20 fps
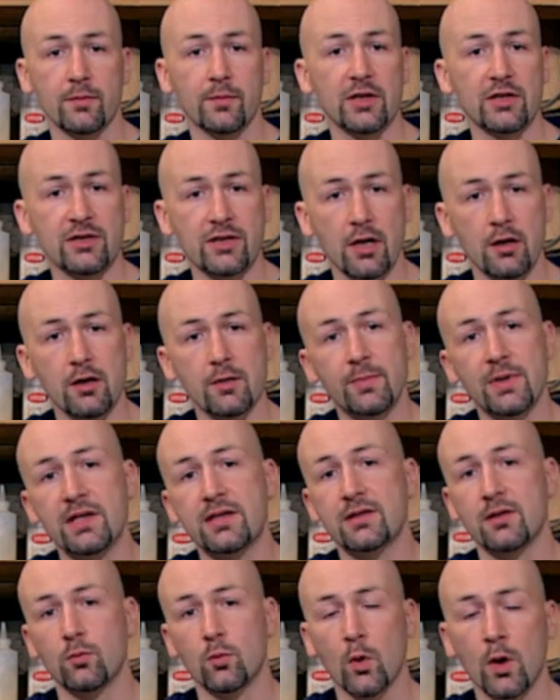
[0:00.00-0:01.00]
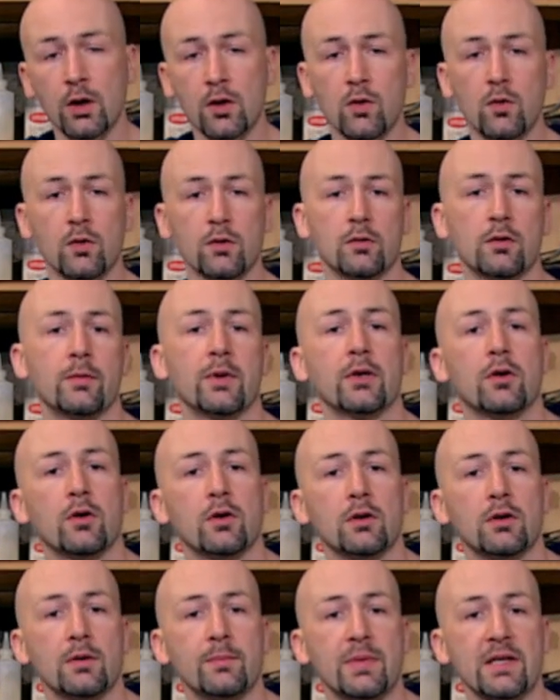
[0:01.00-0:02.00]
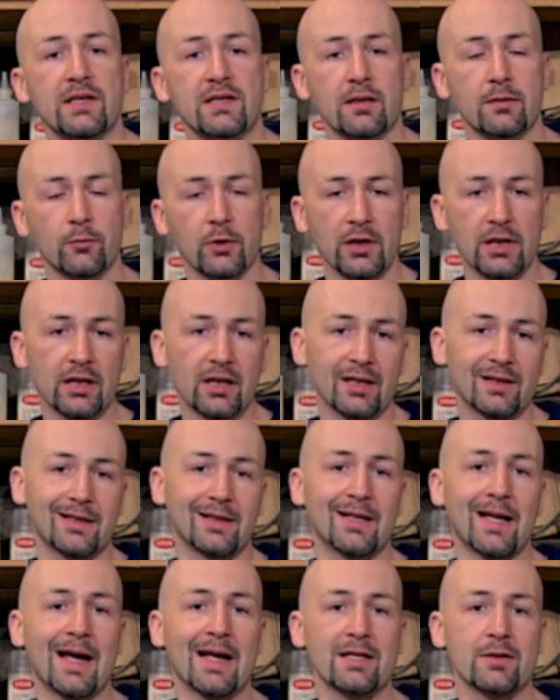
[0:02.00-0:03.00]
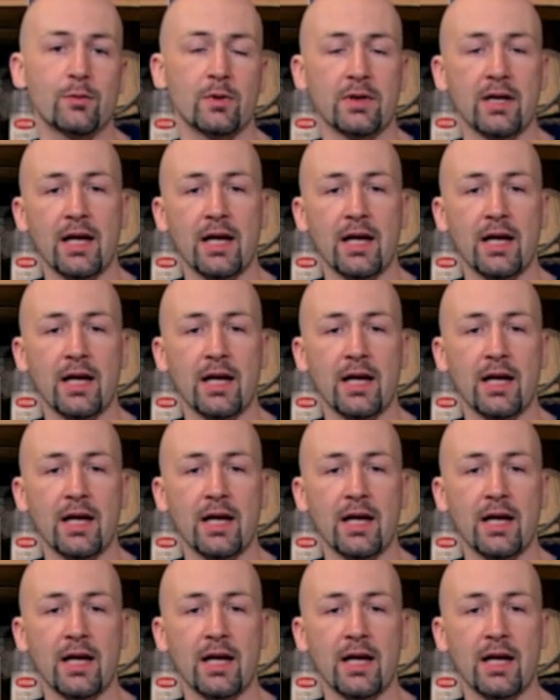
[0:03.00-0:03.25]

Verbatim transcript: on my cherry piece and one corner on my curly piece, and I'm ready to cut the last one.